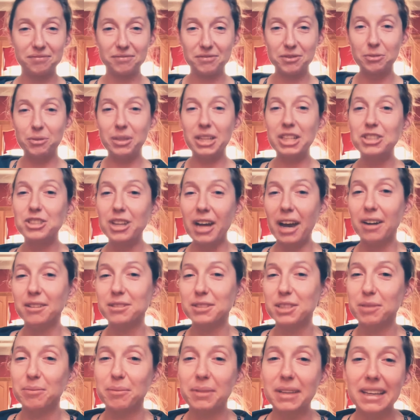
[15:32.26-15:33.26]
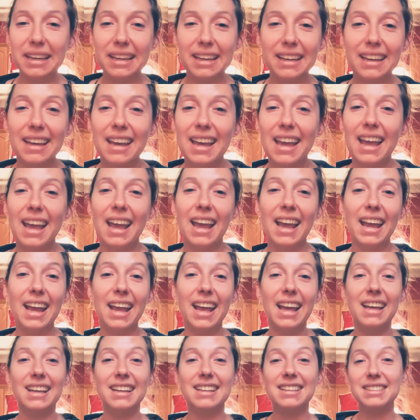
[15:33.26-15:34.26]
reach out to me,
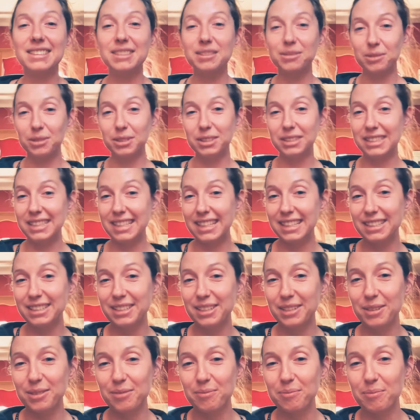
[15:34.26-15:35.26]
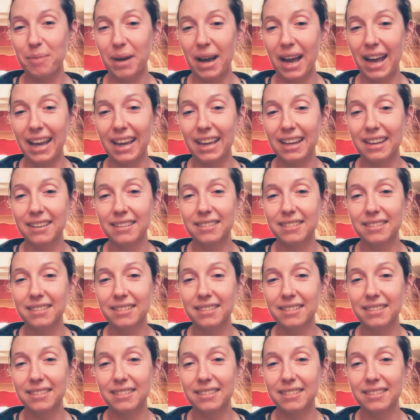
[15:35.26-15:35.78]
and we'll see you soon. Bye.